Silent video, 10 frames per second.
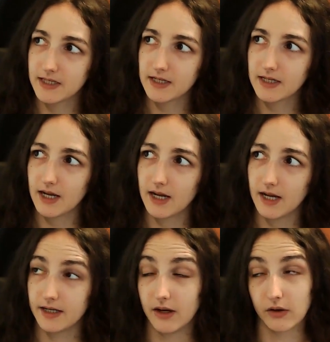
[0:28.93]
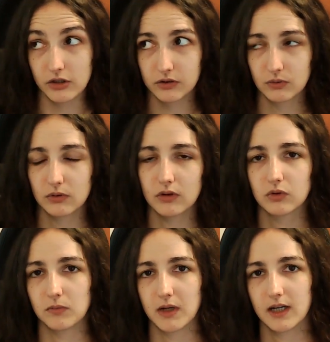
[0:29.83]
me and our
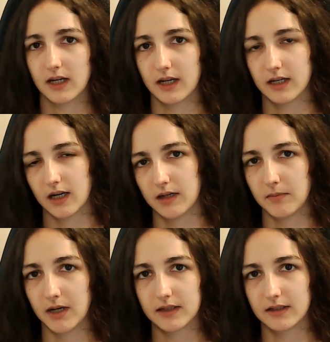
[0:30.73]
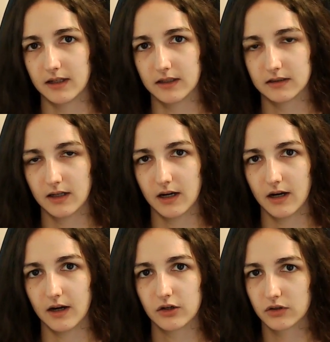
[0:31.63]
studio to make like animated
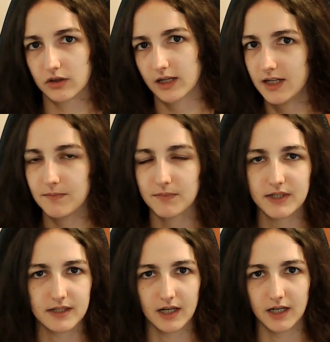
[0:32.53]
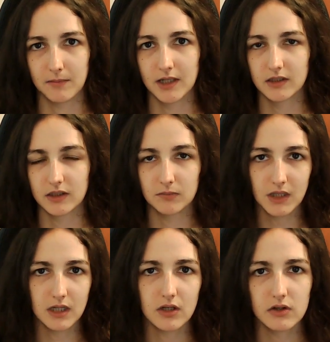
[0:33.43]
clips,
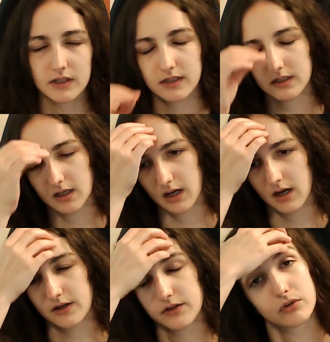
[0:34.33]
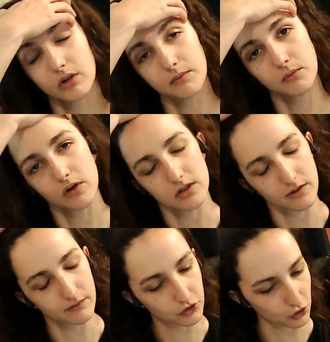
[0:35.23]
animated videos,
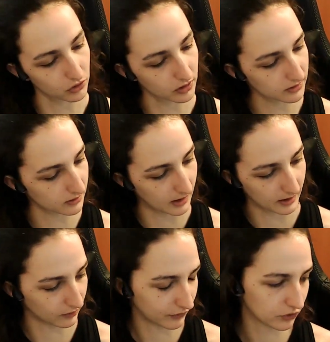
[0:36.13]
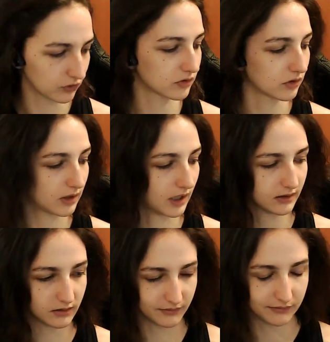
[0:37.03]
storyboards of like of shorts or
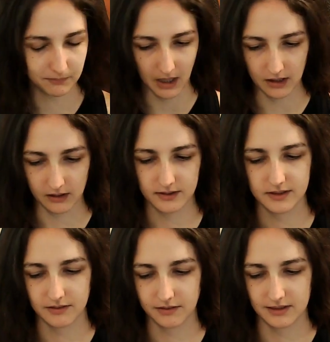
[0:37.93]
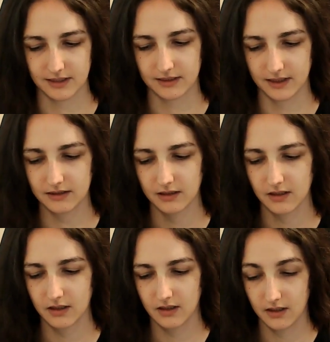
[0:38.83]
like highlights, things like that.
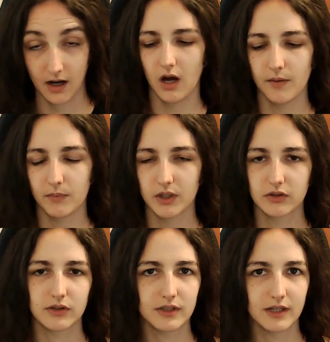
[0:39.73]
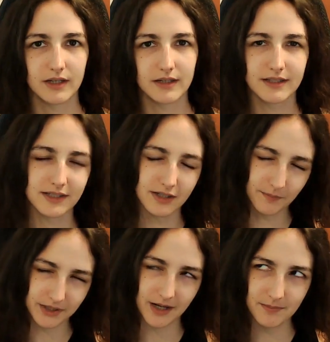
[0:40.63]
But
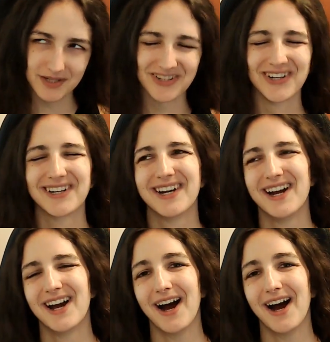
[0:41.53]
sometimes